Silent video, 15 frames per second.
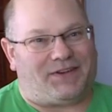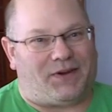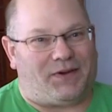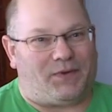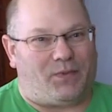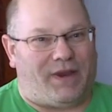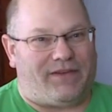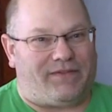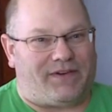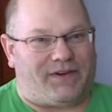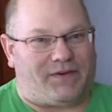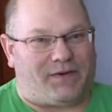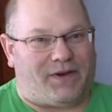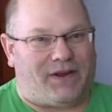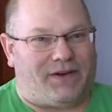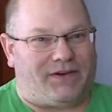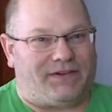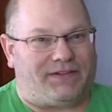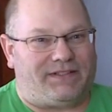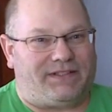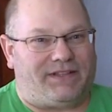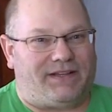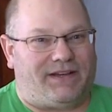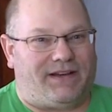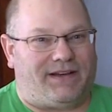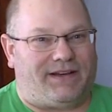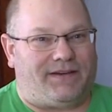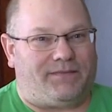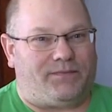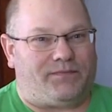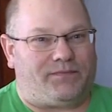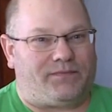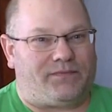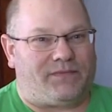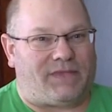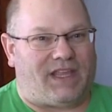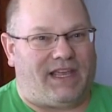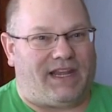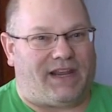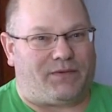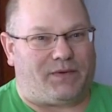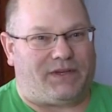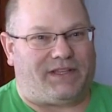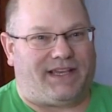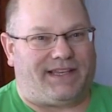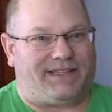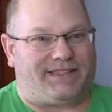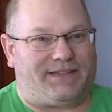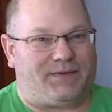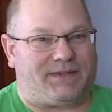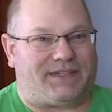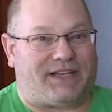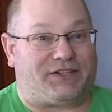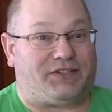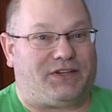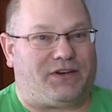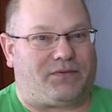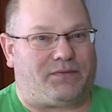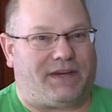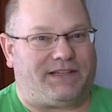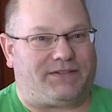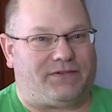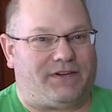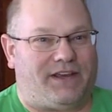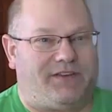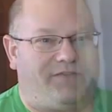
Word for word: Scott Diamond is hoping some changes will be made at the local McDonald's to